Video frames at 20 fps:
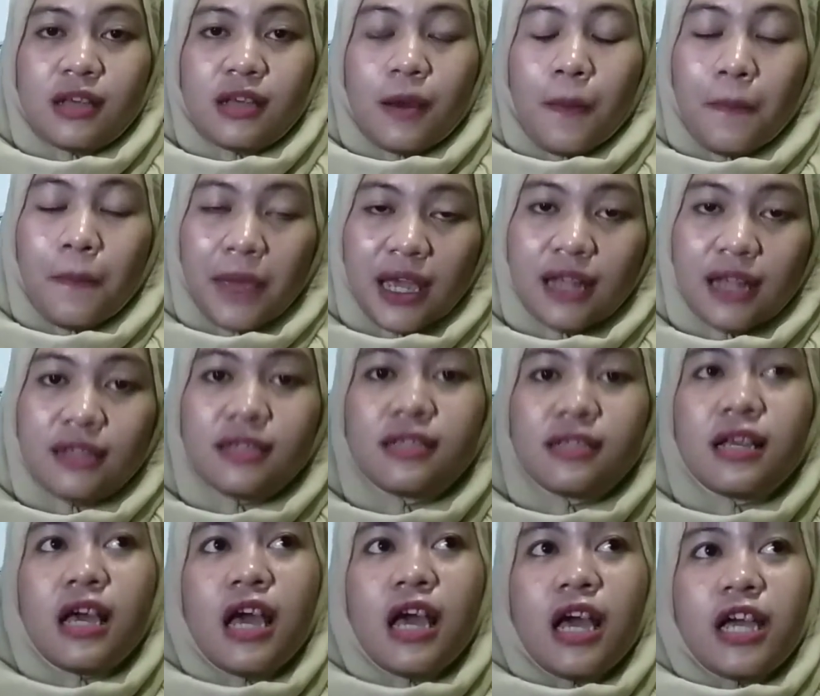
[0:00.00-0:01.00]
means
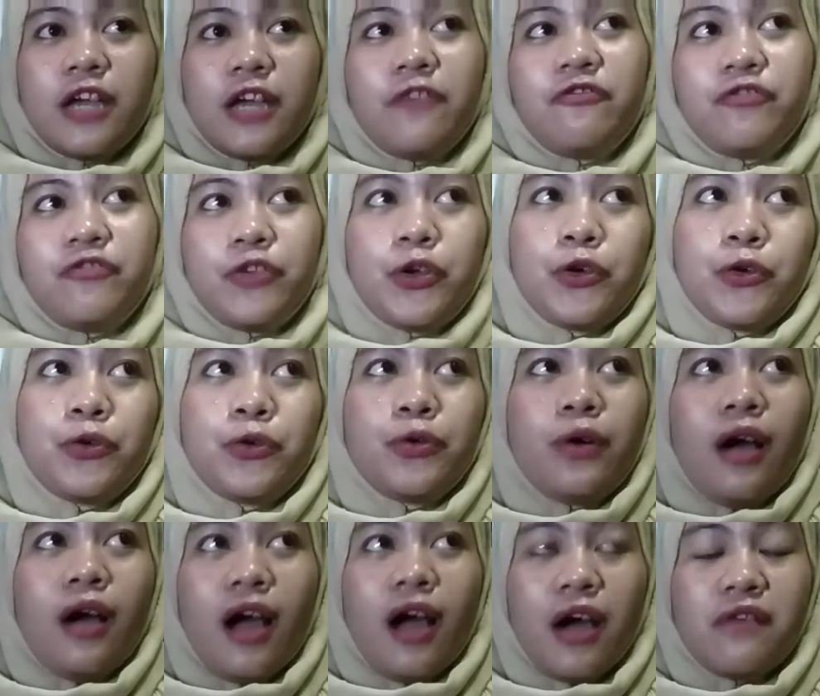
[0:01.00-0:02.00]
if you
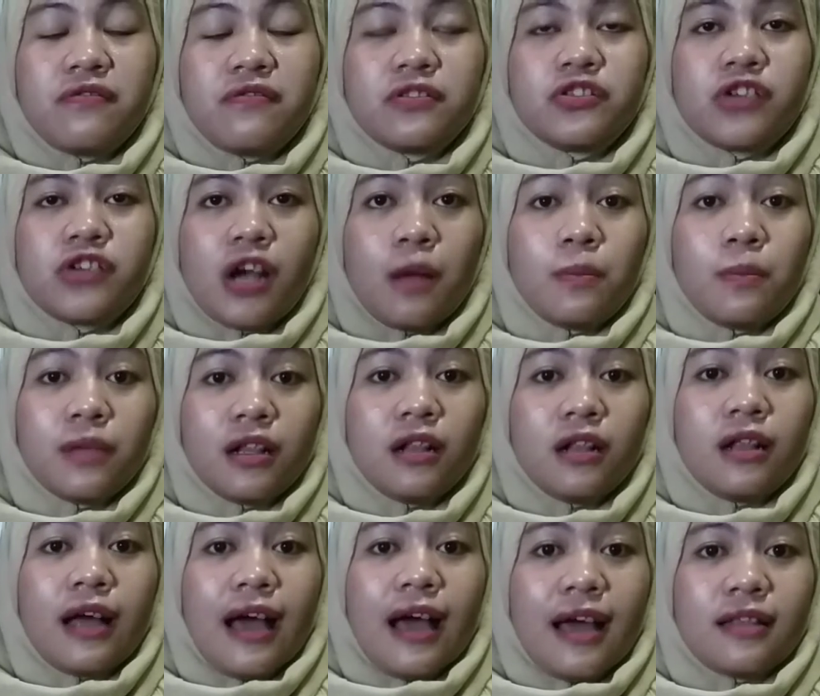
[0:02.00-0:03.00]
have
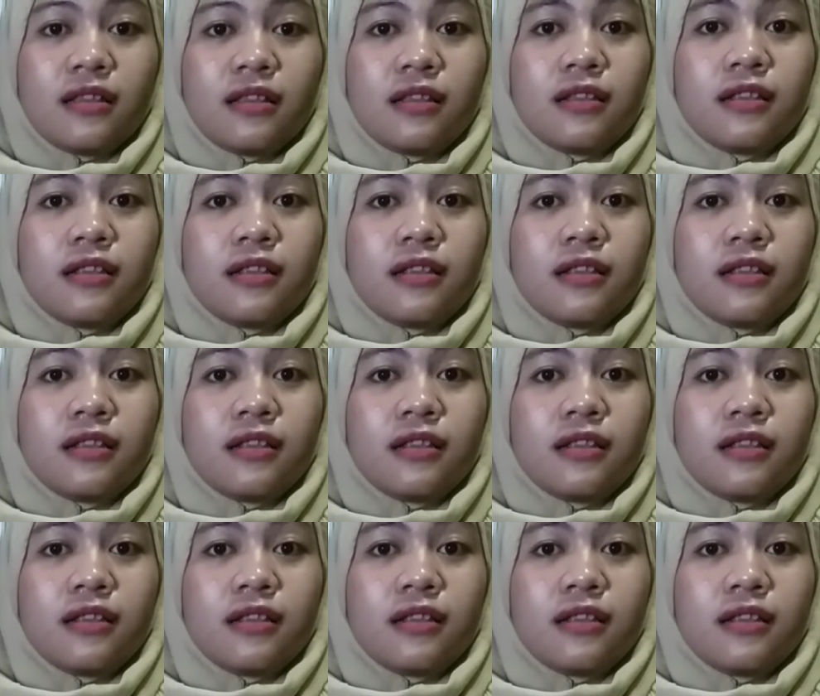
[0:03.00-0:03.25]
trouble at